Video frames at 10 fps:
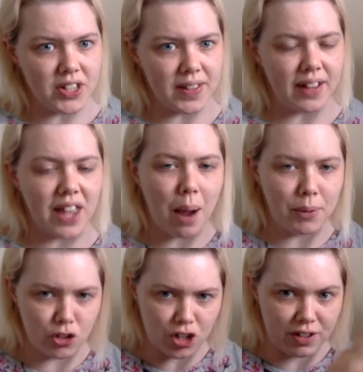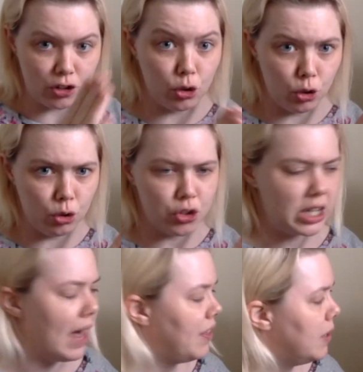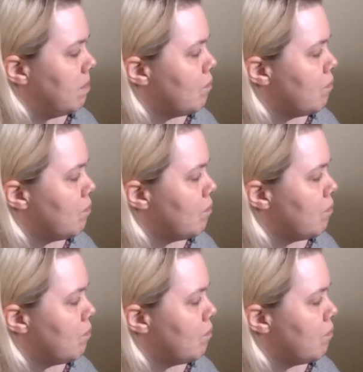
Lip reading: That's how much there is all together.